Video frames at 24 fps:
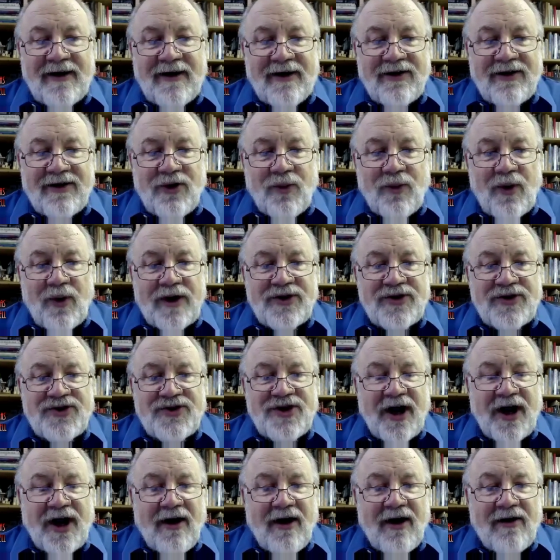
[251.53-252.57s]
The ones
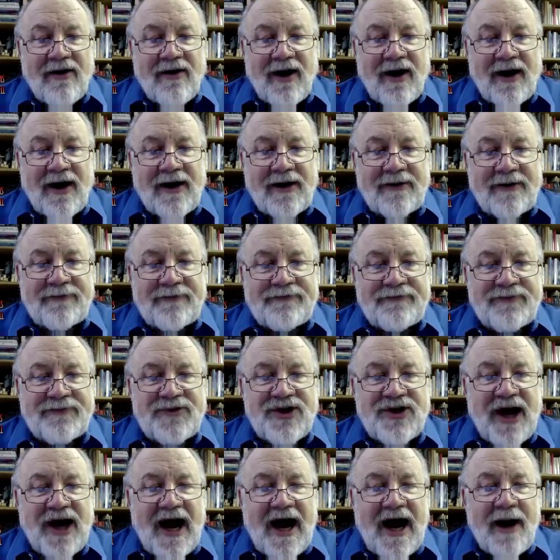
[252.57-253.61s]
are
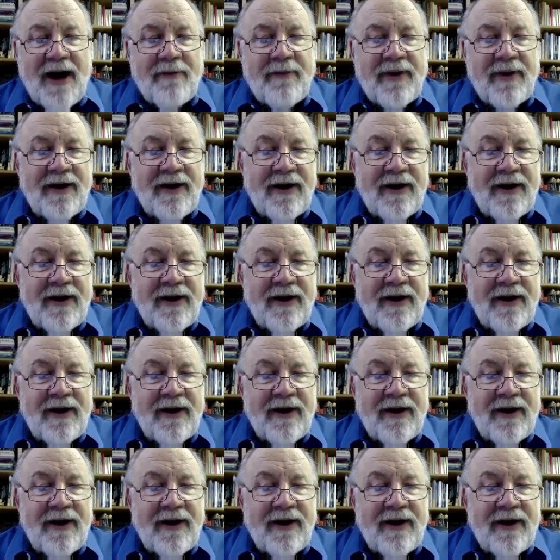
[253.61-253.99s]
Tom,